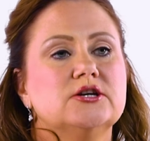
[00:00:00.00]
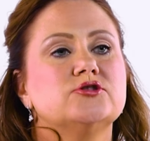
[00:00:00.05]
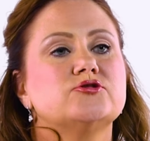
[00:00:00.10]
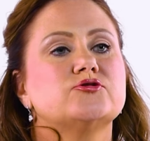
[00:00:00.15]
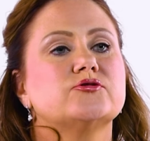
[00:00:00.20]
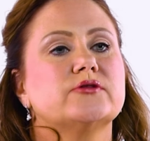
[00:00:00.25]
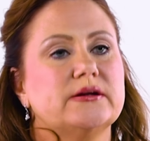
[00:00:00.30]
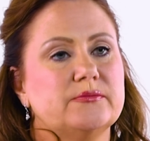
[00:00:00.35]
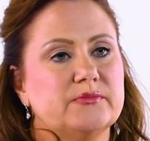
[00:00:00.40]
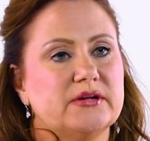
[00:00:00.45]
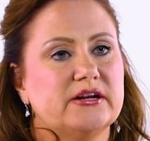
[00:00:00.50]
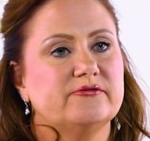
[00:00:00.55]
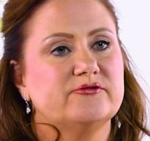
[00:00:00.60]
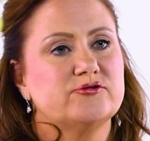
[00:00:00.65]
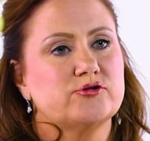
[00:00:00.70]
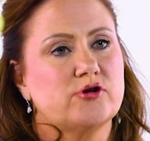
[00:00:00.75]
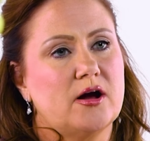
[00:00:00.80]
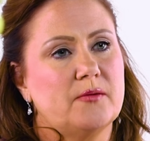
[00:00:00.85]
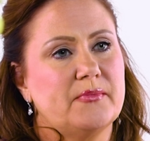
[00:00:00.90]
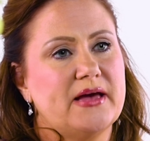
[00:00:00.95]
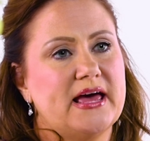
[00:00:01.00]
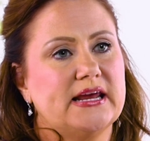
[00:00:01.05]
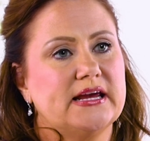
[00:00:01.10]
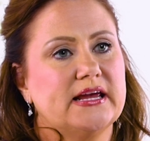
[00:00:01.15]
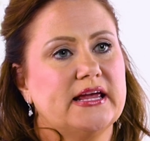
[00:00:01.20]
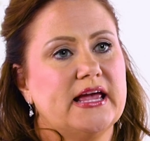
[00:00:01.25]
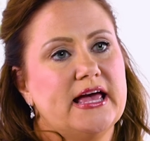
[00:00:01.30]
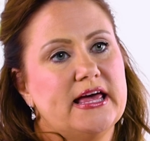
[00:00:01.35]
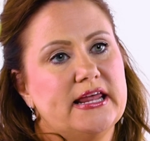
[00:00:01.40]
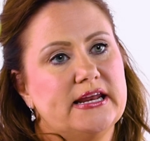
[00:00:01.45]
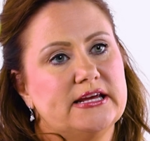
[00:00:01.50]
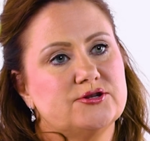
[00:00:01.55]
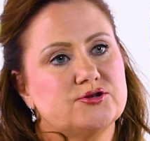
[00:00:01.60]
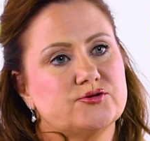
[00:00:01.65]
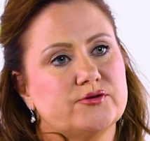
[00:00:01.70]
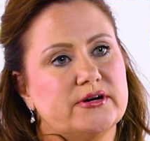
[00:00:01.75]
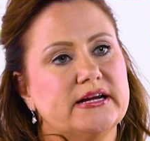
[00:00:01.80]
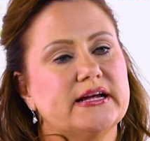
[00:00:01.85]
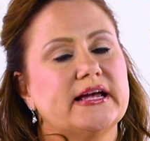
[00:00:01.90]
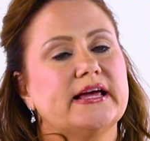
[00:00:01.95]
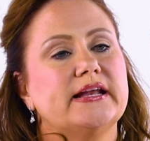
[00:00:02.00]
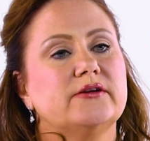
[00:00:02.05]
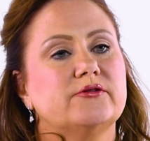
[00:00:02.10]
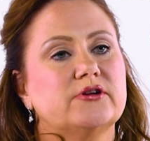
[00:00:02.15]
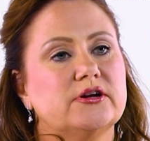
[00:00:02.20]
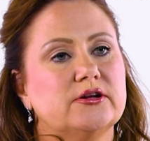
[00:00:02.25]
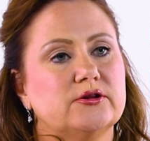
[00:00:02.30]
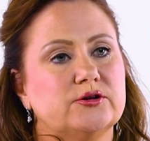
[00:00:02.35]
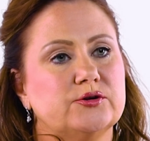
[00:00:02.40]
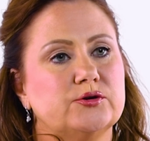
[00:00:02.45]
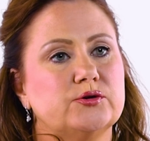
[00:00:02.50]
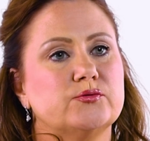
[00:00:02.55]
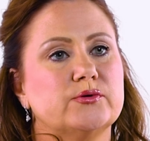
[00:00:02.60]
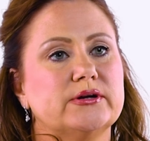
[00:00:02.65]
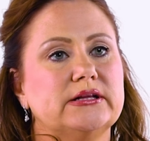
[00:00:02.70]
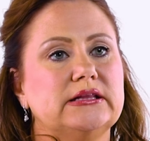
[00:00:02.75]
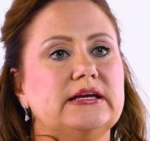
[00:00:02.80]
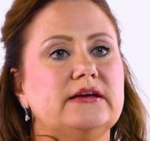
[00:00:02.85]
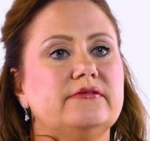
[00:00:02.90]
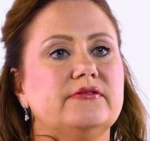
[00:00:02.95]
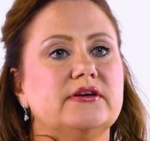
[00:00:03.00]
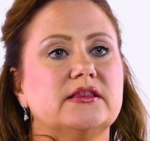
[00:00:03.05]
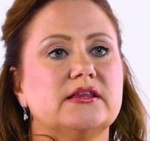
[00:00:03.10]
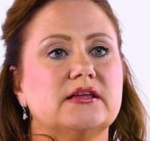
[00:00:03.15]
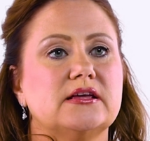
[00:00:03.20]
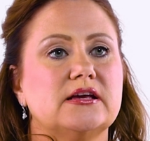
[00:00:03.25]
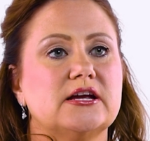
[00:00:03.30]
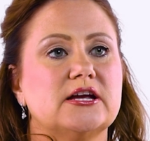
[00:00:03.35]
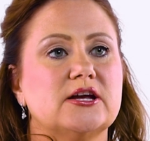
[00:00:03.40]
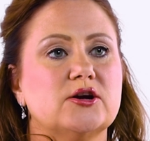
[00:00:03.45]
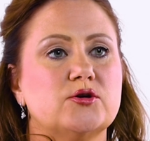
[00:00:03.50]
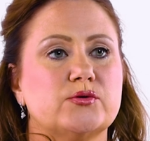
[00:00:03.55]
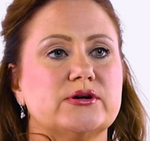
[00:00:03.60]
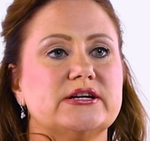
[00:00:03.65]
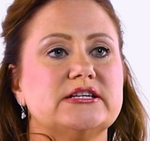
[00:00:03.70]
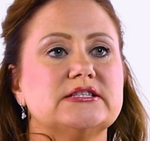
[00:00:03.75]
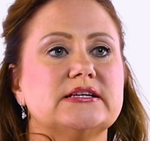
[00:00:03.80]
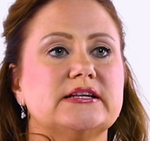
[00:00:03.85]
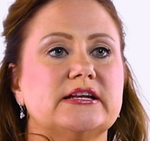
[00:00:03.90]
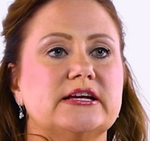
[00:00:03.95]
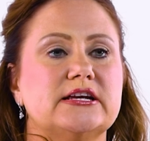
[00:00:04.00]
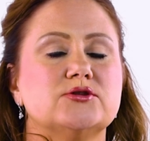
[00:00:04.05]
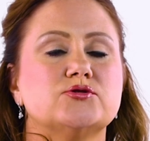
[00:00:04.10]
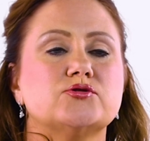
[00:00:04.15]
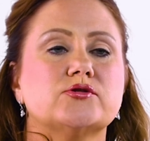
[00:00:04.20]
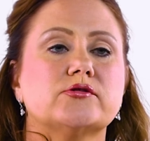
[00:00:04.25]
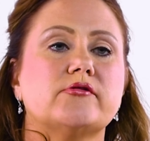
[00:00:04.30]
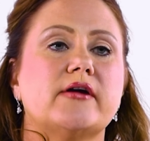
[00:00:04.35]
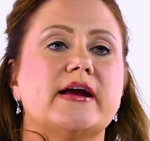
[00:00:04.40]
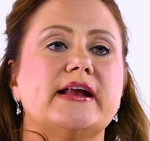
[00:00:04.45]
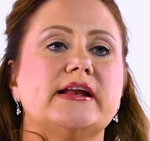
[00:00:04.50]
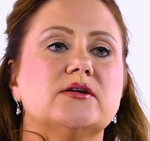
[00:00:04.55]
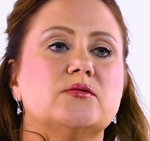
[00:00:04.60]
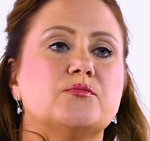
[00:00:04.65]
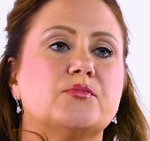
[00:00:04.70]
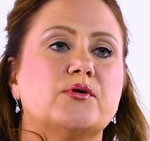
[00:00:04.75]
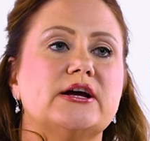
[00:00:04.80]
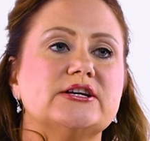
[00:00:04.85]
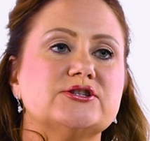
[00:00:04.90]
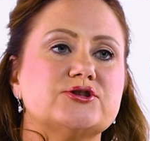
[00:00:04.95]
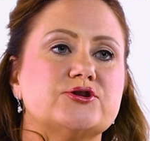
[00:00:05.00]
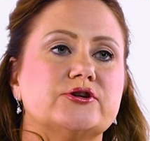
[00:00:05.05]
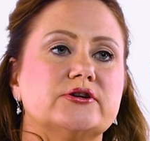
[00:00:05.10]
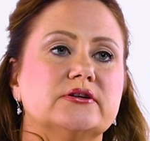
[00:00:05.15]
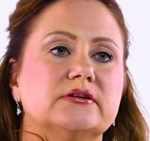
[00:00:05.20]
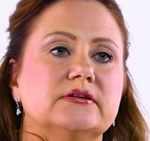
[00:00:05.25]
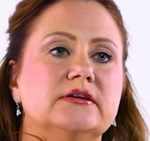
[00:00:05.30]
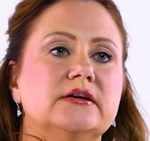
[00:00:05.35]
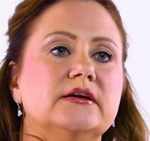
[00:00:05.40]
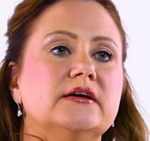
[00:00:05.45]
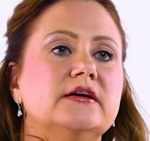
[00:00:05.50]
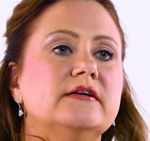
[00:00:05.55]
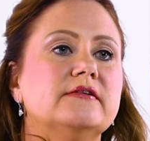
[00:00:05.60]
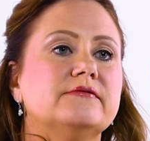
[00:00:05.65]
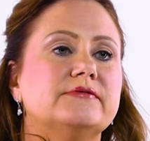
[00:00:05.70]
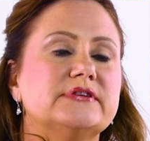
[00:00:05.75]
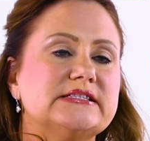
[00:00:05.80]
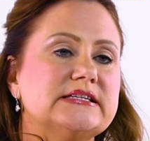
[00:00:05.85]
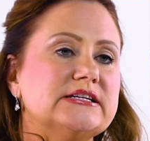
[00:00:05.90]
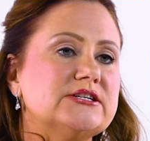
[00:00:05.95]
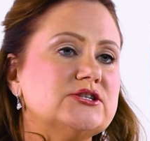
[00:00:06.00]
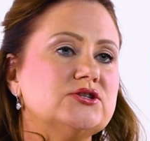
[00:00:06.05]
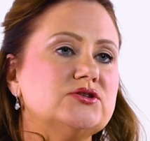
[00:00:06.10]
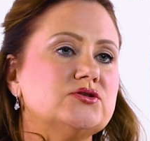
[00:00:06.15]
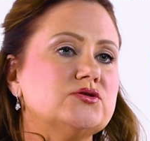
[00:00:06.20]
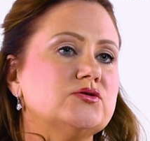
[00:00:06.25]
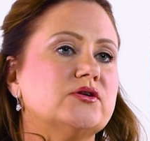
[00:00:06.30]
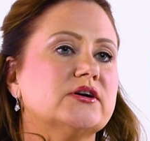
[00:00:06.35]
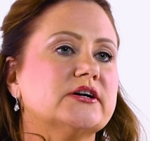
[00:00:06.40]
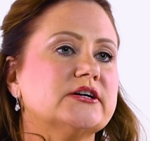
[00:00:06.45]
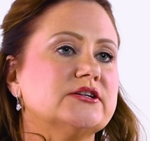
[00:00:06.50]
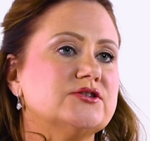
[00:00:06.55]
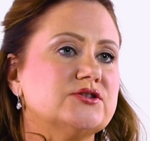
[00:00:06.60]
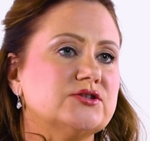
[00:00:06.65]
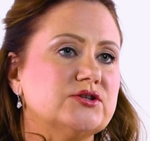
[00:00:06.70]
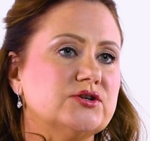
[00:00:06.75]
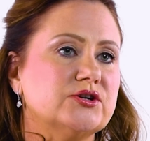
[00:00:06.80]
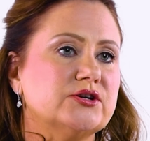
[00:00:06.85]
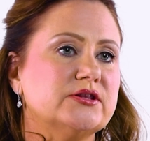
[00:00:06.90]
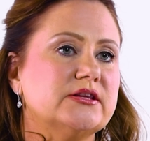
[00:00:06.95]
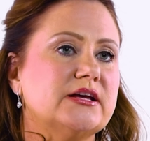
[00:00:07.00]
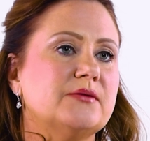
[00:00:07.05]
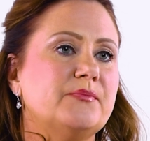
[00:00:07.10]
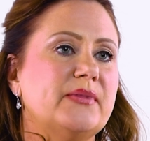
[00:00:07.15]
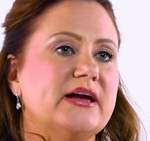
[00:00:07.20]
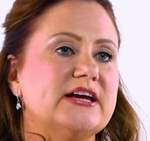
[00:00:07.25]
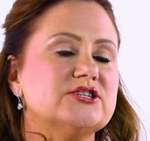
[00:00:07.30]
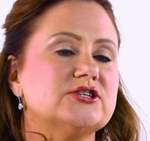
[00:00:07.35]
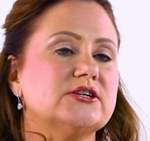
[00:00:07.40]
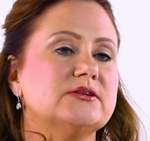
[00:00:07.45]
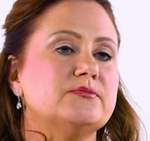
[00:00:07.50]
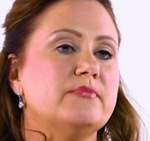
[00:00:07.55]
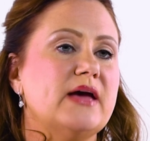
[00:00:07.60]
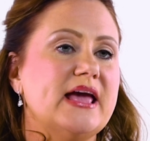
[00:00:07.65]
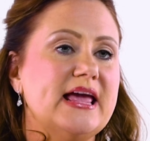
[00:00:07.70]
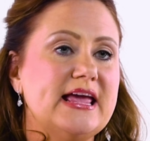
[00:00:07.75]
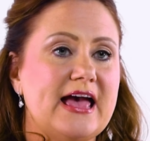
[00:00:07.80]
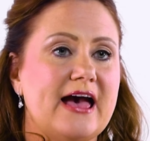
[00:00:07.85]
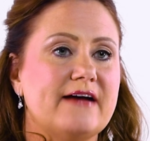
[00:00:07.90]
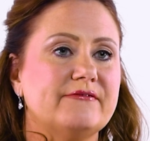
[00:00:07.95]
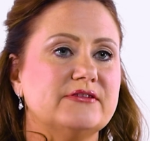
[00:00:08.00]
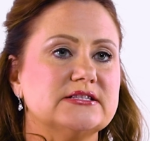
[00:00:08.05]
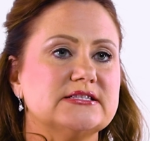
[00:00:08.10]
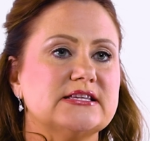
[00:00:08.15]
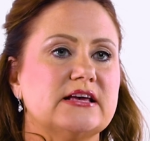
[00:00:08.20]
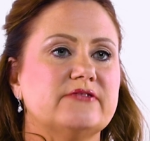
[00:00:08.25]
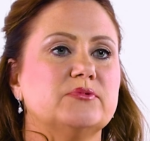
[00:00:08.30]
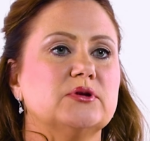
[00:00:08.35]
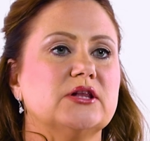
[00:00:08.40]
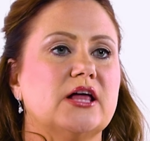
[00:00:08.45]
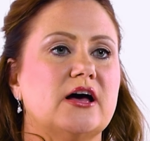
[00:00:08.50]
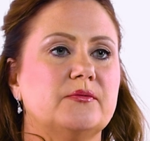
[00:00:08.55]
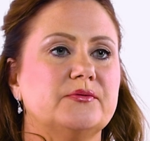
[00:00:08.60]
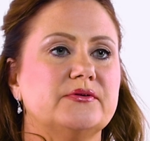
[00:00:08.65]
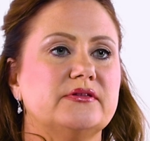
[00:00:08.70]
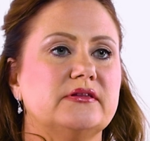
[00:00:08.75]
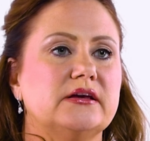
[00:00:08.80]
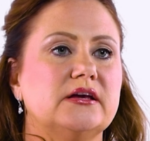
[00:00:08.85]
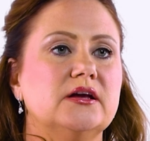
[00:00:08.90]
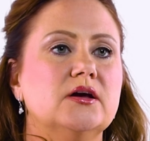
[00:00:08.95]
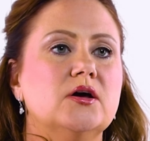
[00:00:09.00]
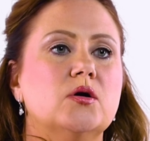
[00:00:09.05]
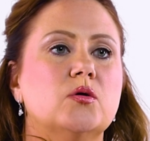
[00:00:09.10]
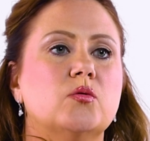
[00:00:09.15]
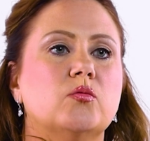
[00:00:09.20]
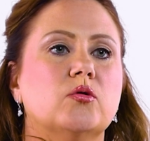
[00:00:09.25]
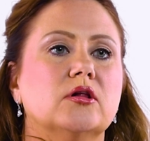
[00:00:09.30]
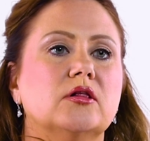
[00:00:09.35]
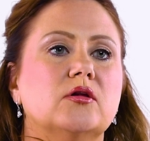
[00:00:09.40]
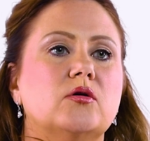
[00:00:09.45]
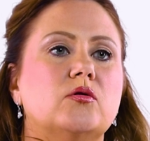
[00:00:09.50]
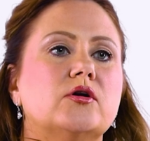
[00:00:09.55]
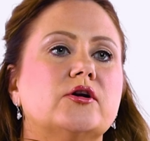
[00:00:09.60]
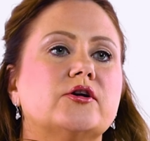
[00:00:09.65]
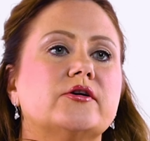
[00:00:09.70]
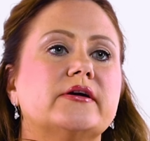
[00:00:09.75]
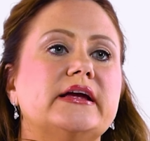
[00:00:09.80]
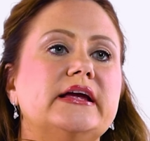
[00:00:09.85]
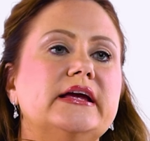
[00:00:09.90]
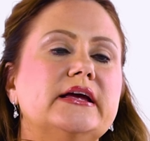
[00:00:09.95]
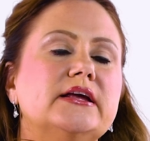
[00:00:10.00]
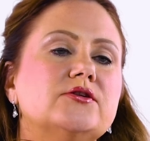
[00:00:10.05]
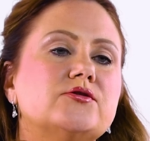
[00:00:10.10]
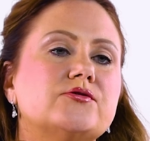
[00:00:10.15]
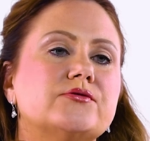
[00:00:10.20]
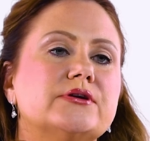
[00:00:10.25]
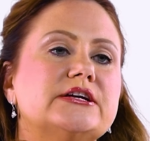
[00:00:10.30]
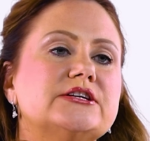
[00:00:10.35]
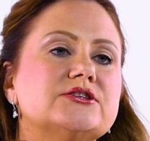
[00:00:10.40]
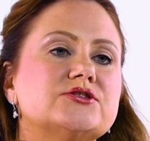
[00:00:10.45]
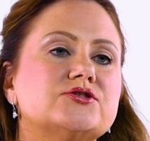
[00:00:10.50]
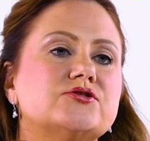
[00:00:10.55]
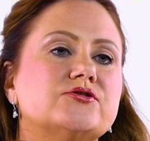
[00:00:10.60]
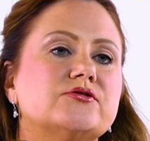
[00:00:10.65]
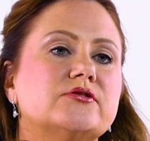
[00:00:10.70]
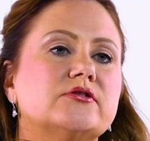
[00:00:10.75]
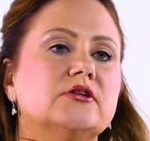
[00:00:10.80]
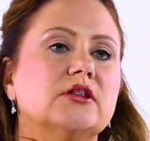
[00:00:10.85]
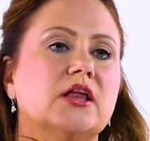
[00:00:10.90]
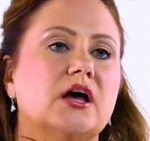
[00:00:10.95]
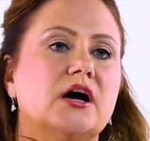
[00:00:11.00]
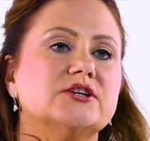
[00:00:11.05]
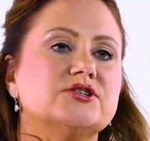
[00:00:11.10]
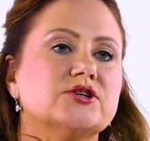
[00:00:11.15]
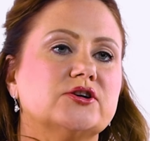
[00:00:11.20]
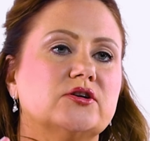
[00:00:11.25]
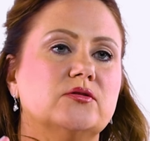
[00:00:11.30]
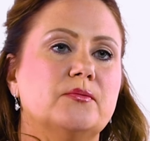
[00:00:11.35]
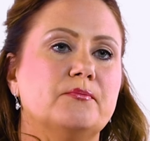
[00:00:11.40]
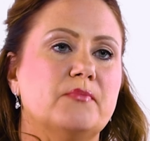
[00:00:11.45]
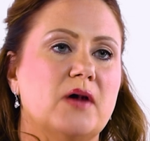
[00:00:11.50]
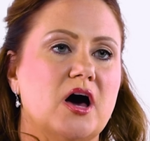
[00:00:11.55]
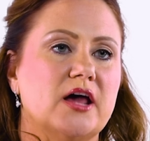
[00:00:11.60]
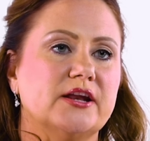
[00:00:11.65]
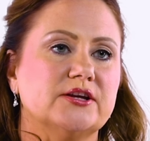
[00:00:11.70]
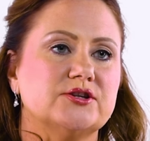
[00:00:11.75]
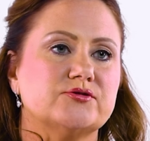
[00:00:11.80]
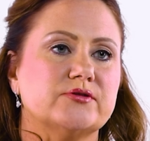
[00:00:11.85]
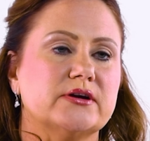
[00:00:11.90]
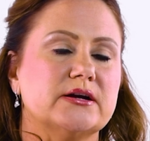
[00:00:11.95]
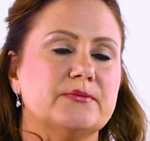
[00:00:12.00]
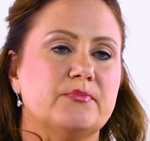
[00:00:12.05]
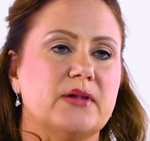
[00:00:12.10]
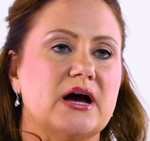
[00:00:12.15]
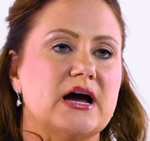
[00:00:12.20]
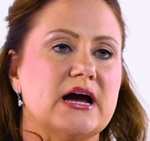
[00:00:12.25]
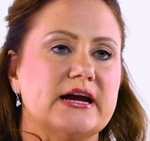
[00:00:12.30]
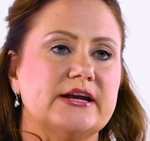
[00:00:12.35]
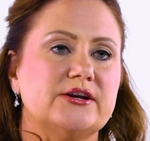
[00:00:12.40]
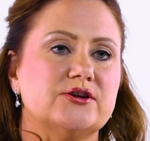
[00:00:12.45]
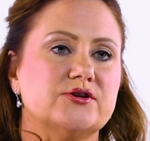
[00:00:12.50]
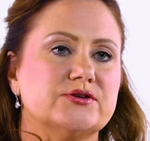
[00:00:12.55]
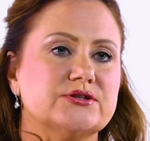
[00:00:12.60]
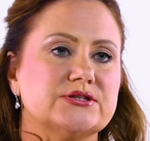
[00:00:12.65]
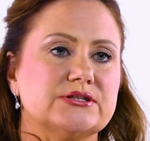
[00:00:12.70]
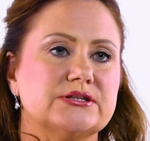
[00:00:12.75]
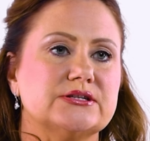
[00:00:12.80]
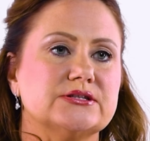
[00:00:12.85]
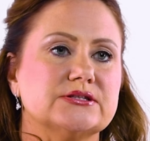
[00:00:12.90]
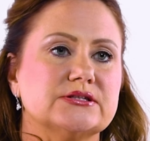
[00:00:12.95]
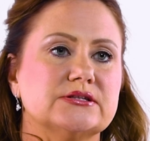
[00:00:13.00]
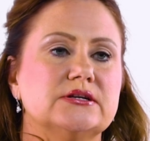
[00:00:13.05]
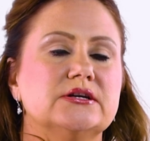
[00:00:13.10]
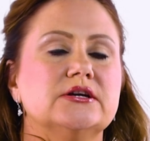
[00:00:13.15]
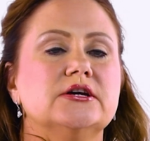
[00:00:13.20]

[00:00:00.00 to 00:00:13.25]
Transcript: Treatment of traumatic head injury can include relieving the increase in intracranial pressure. Physicians who are concerned that a patient may have encephalopathy will order increased neurological monitoring by nurses.